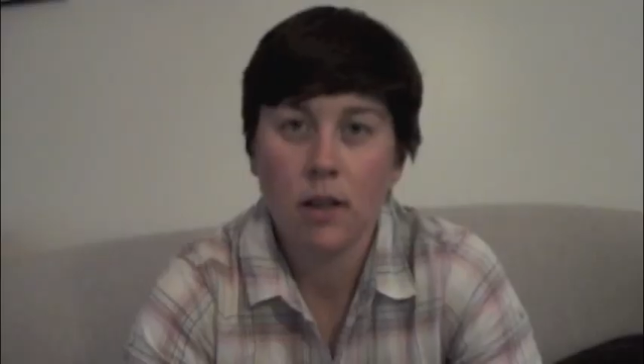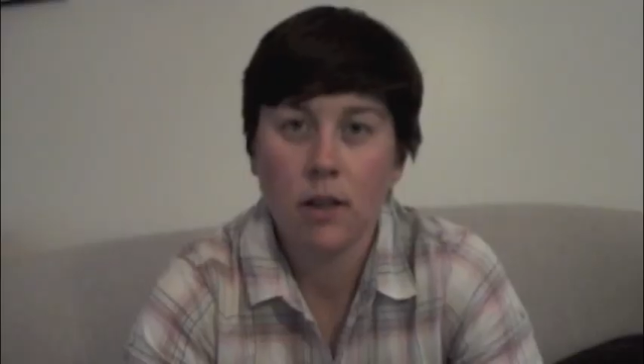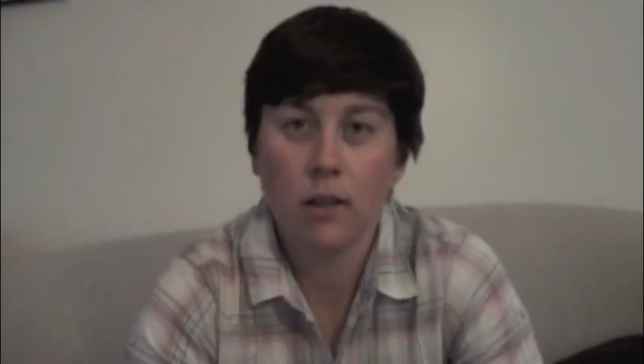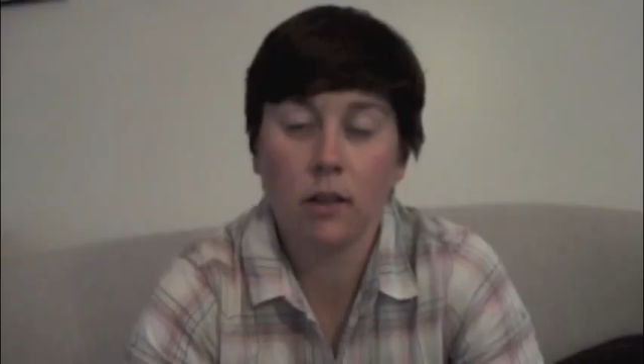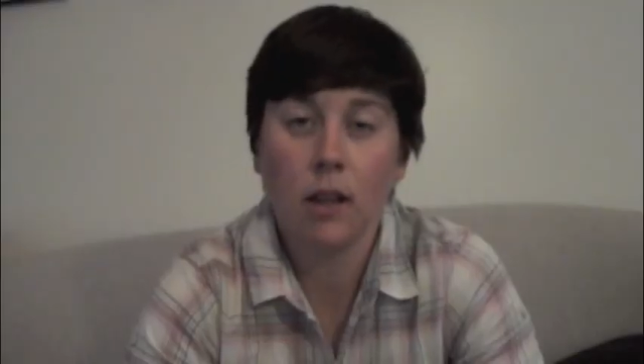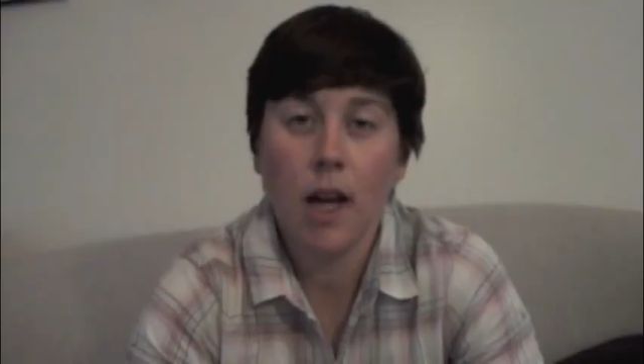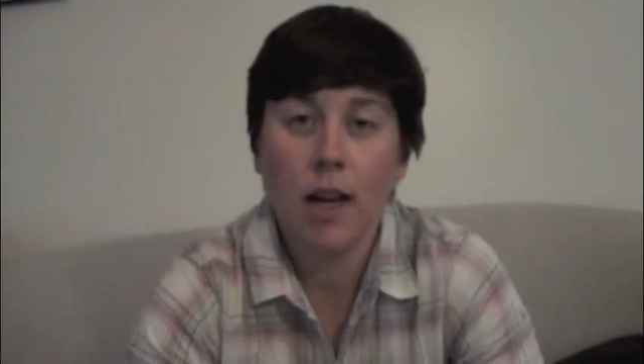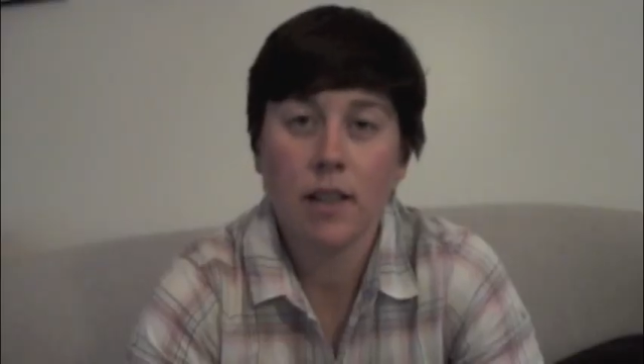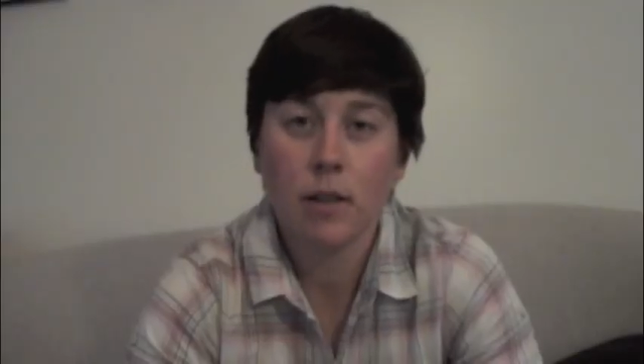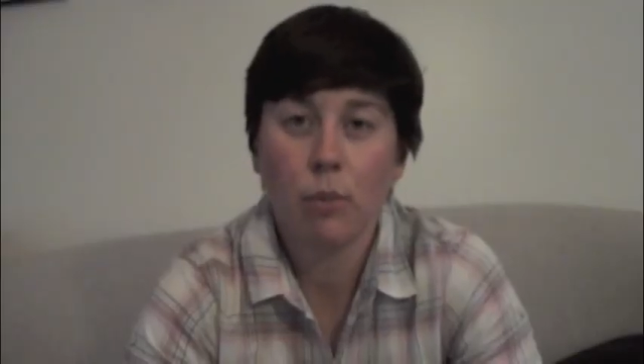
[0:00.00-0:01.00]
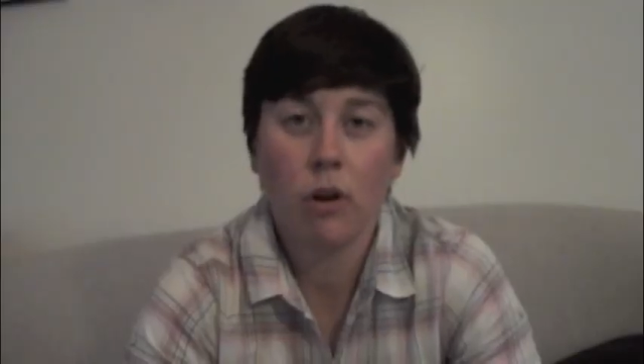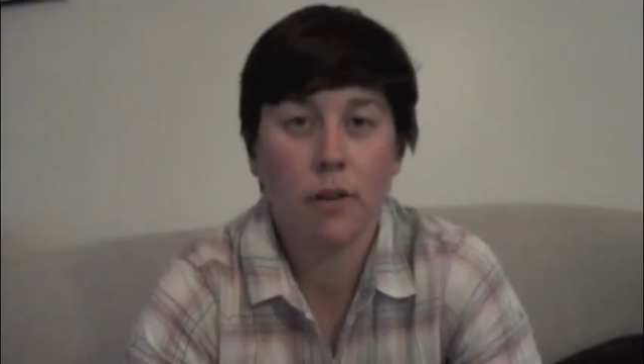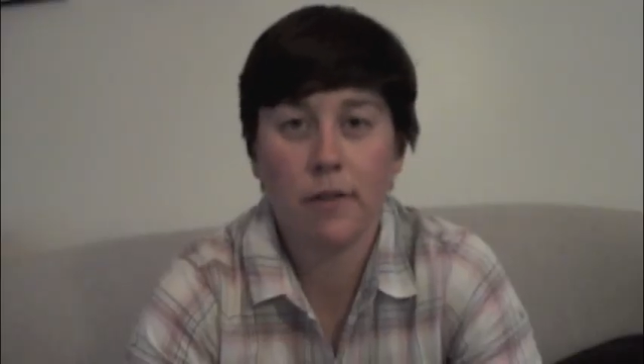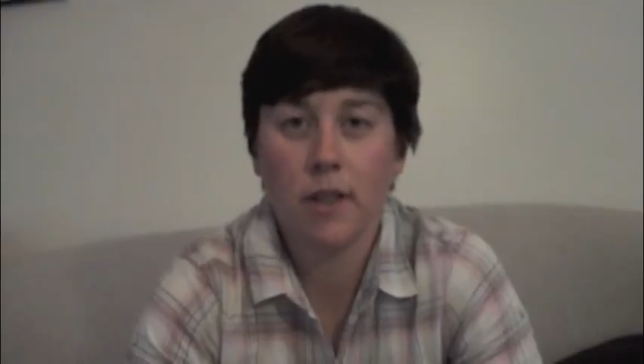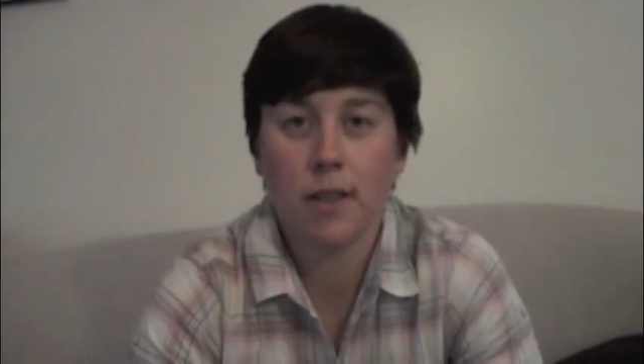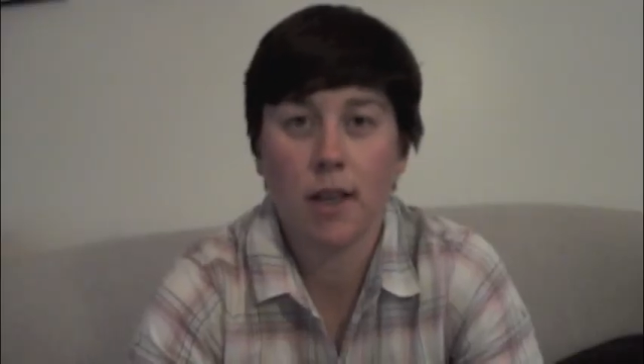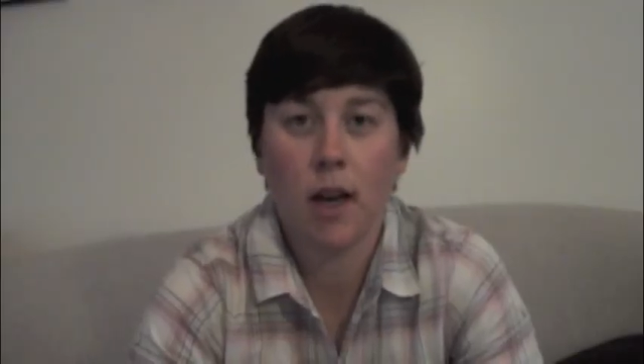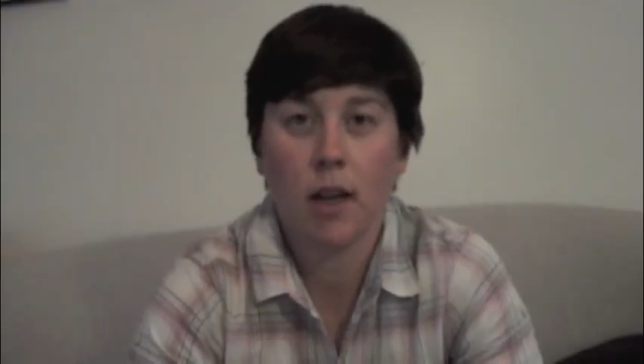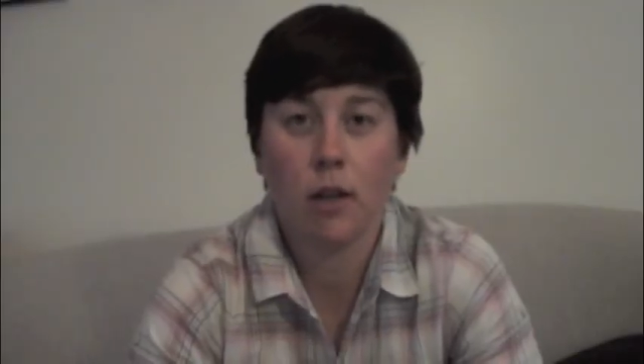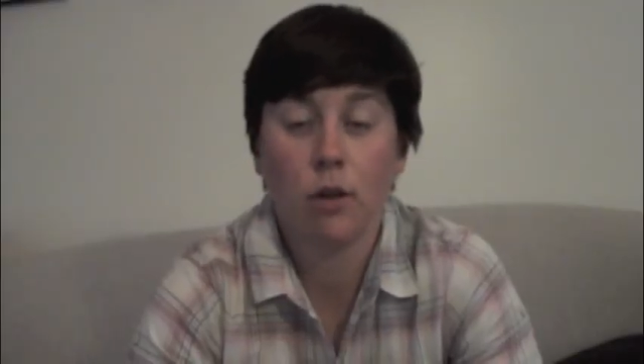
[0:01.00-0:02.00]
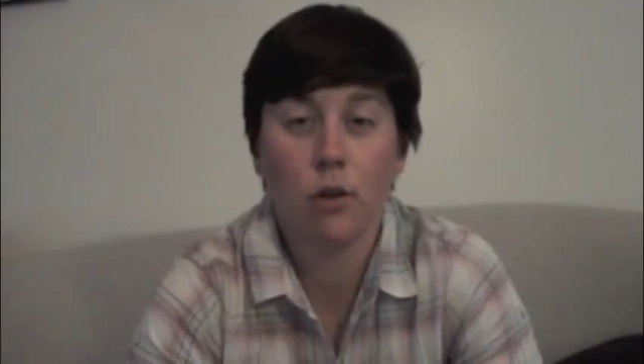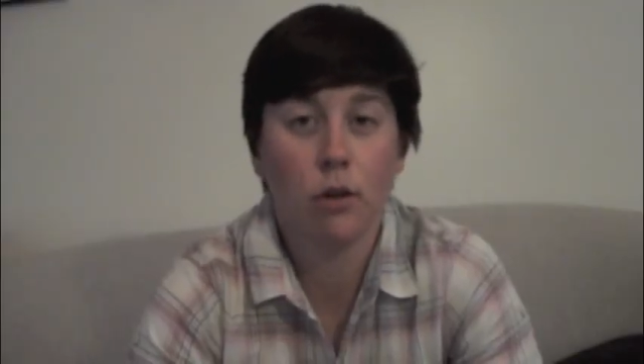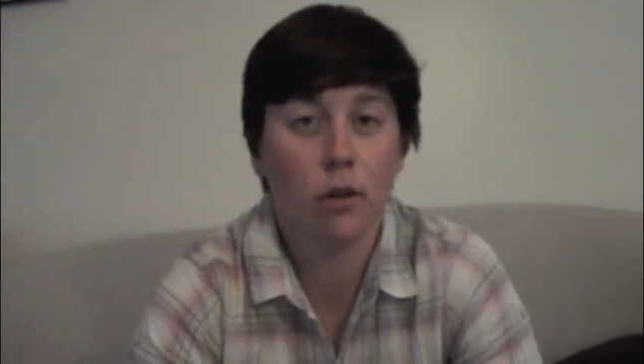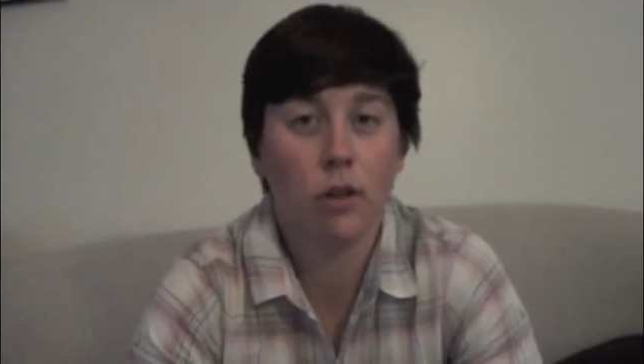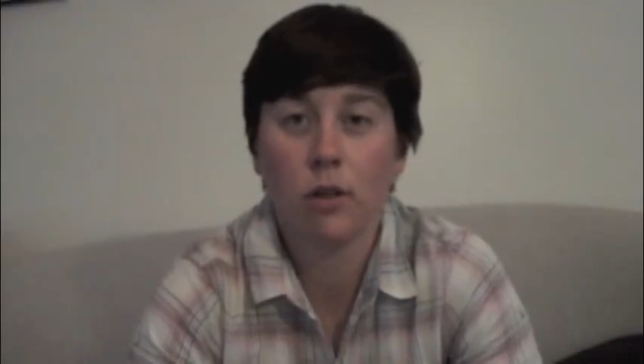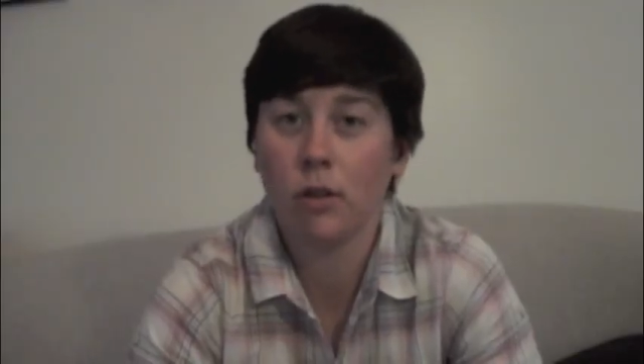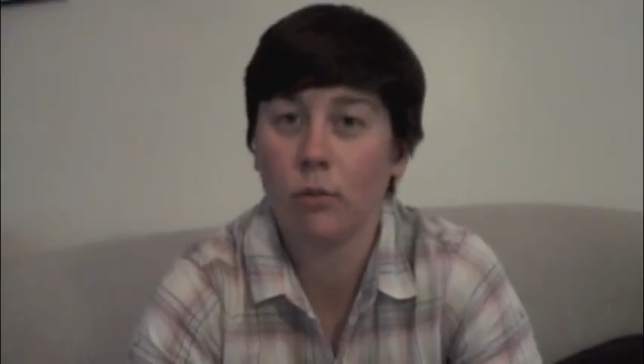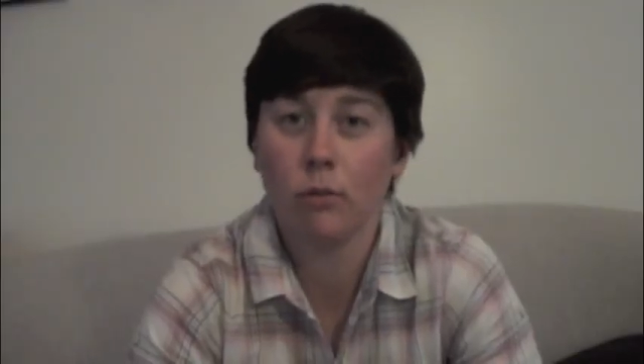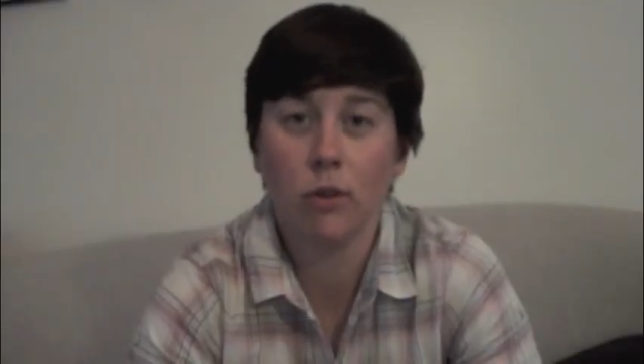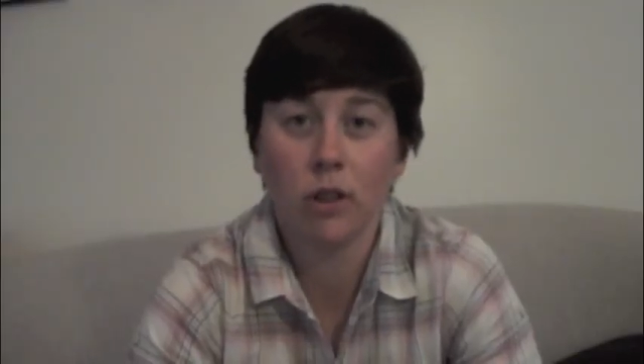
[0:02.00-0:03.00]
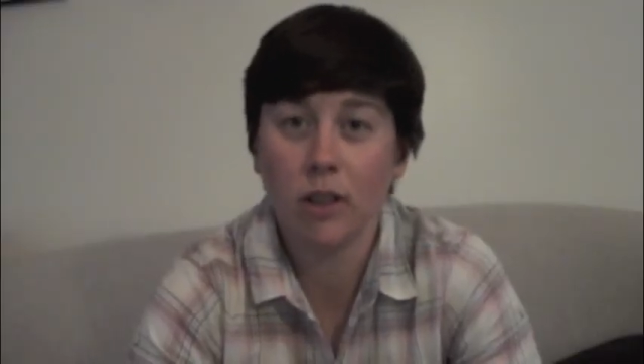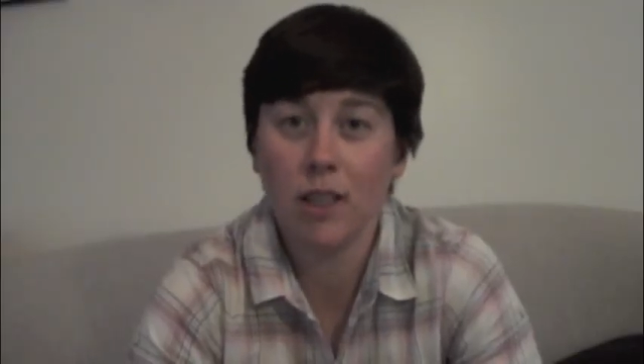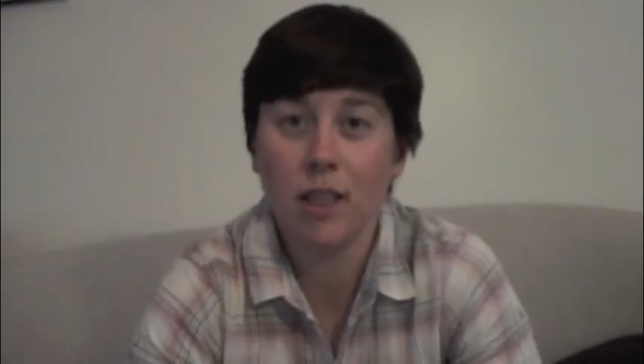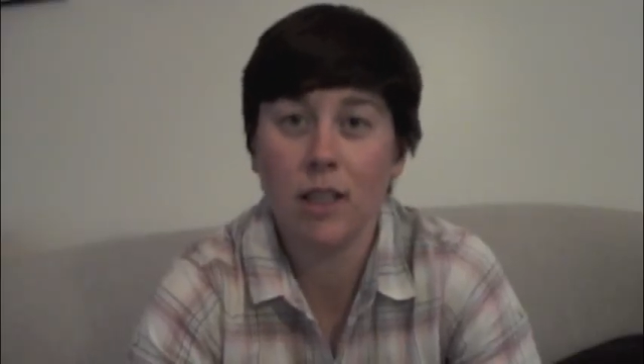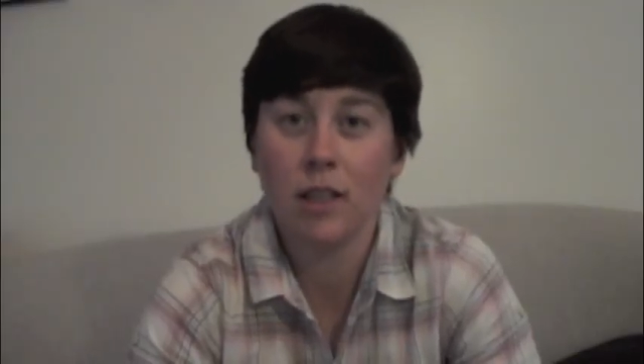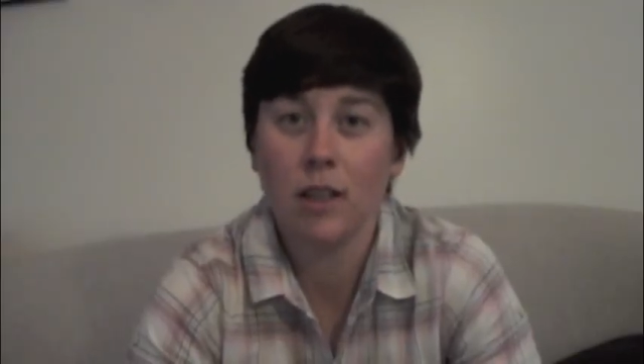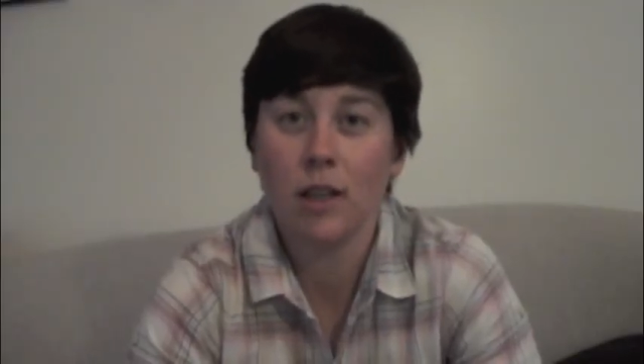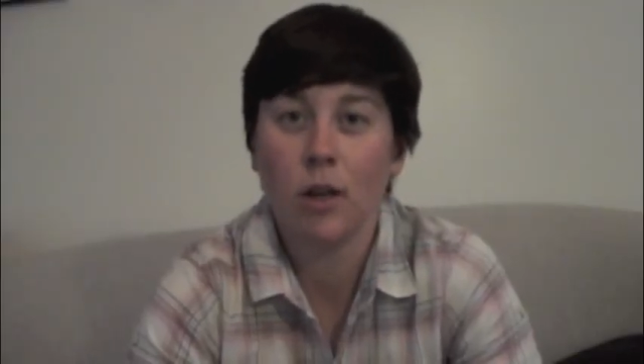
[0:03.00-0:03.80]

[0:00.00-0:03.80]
The last part of this hike, you're gonna really